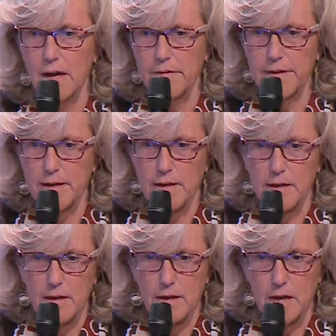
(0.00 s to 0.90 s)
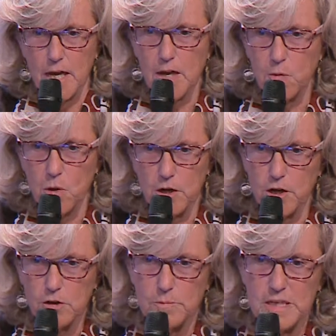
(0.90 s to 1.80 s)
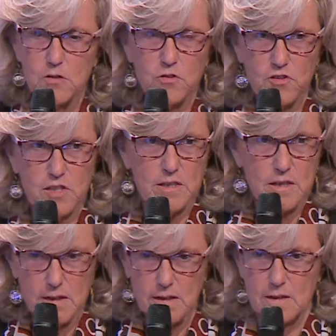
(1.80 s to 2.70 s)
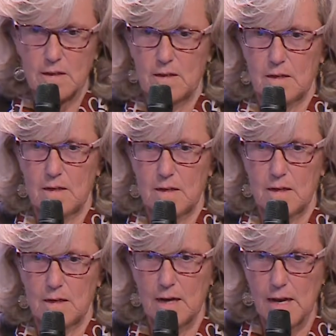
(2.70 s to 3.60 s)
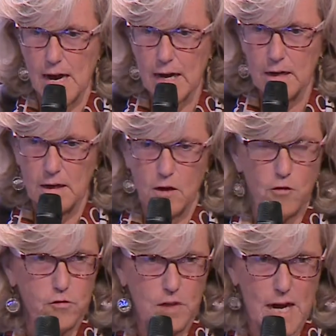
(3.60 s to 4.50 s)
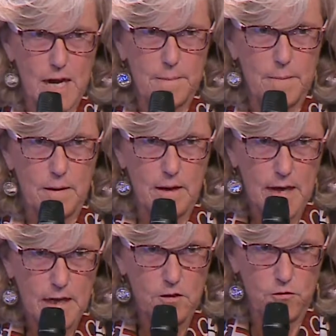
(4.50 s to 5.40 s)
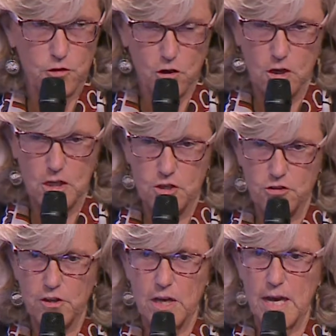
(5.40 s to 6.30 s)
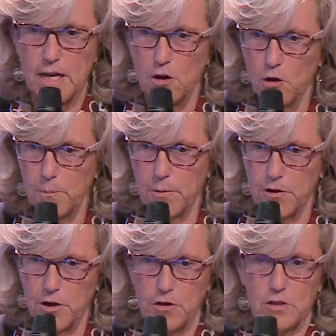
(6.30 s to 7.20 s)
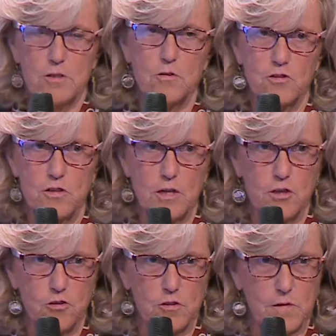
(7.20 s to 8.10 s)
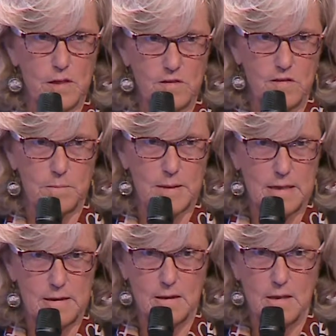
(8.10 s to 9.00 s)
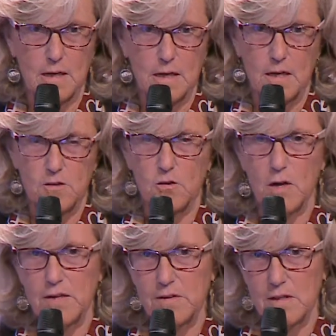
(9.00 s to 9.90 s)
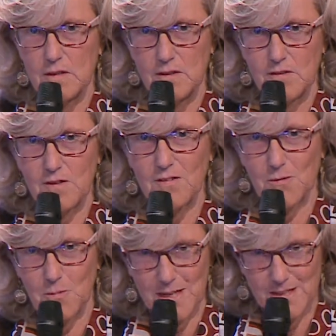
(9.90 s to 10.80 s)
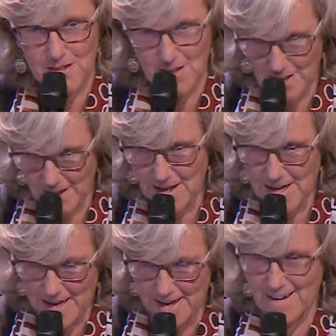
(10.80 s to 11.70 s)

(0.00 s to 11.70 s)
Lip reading: It will not be considered lack of time, lack of knowledge, and non-priority consideration of accessibility. So I think this is quite clear.